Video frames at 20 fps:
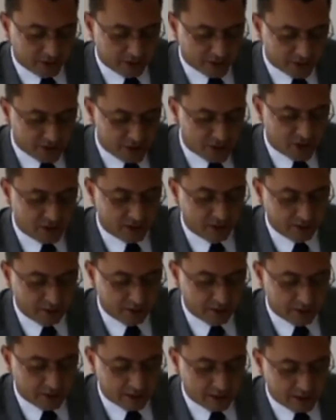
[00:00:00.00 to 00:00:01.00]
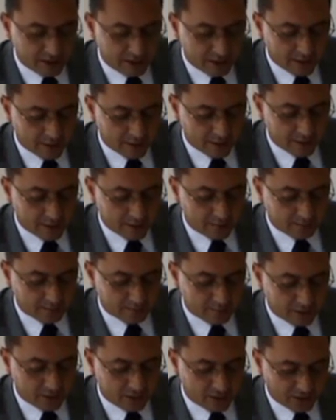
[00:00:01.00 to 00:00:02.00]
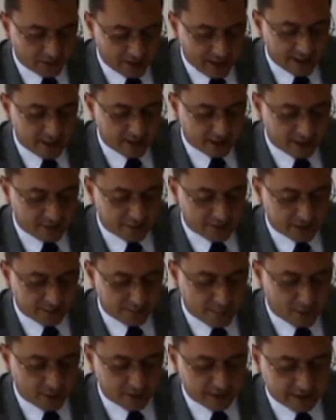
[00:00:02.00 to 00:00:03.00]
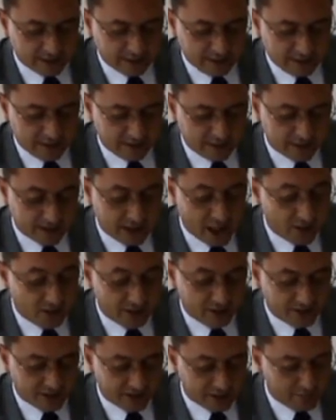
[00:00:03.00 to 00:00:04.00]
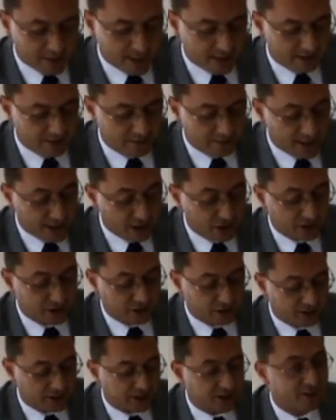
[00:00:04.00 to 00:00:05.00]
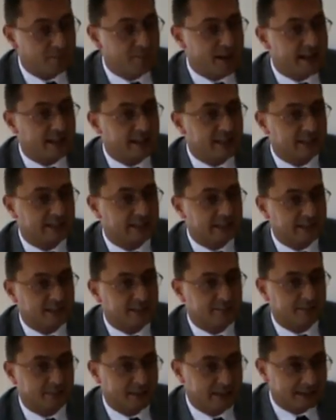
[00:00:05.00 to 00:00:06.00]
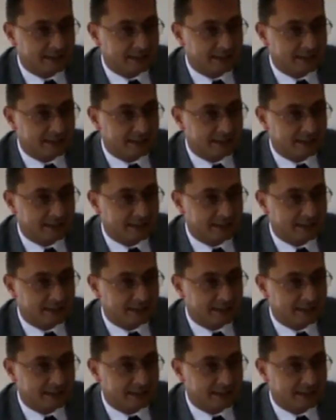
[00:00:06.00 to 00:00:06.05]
In addition, uh, the reality of this policy is guaranteed by the fractional reserve banking system